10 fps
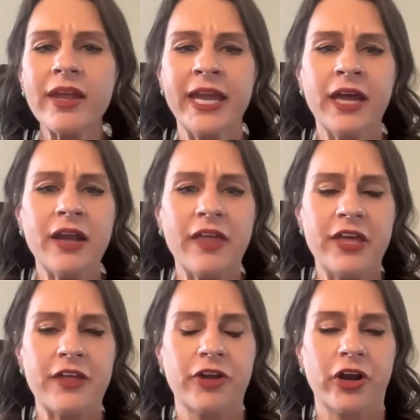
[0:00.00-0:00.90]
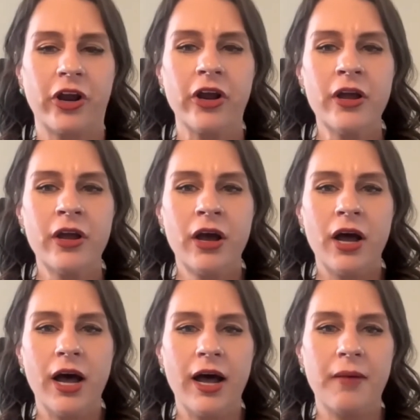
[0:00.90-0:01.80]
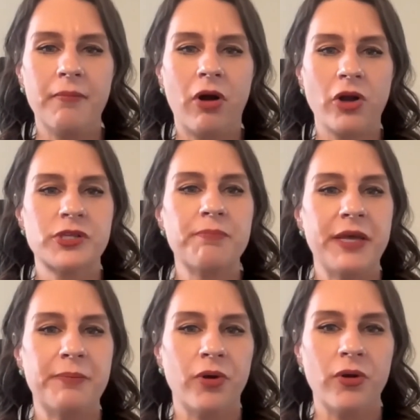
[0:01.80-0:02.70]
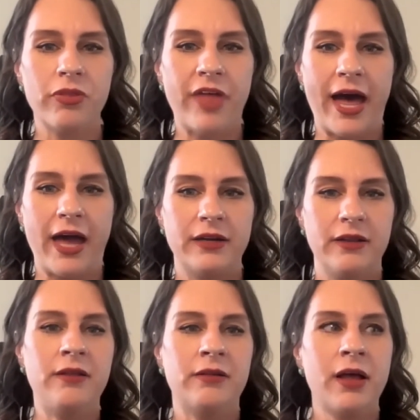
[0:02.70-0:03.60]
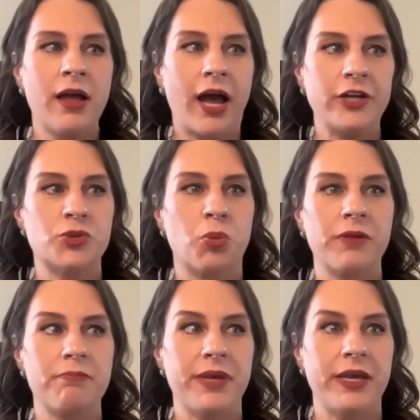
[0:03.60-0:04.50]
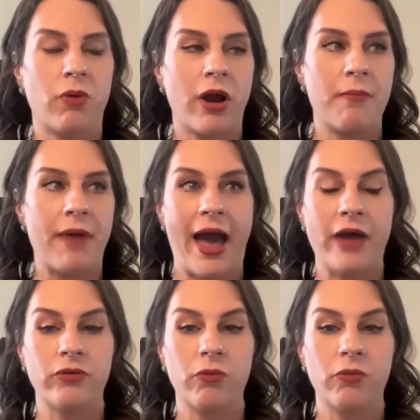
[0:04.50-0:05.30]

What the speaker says: And I think there are some people that I just wouldn't be where I'm at